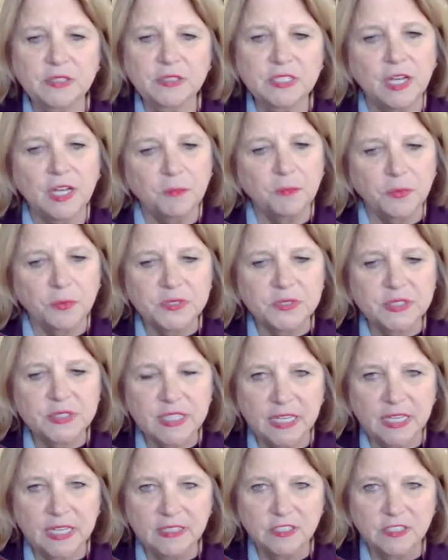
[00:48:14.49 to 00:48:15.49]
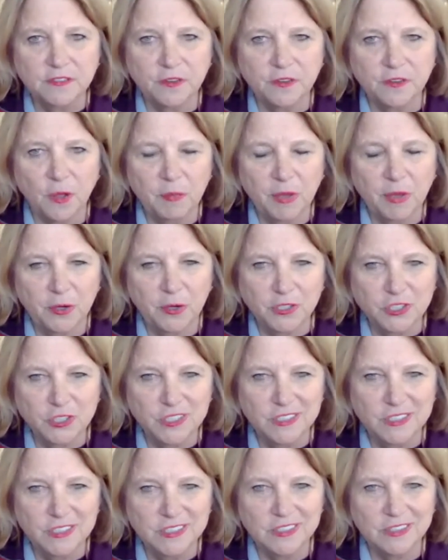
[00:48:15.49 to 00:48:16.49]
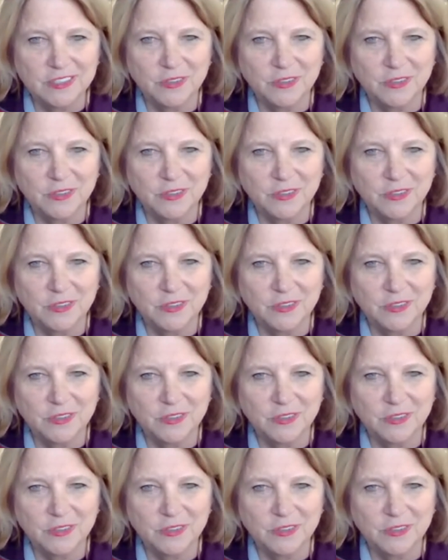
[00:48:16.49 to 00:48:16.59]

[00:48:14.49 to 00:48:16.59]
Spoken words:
10% of all marriages,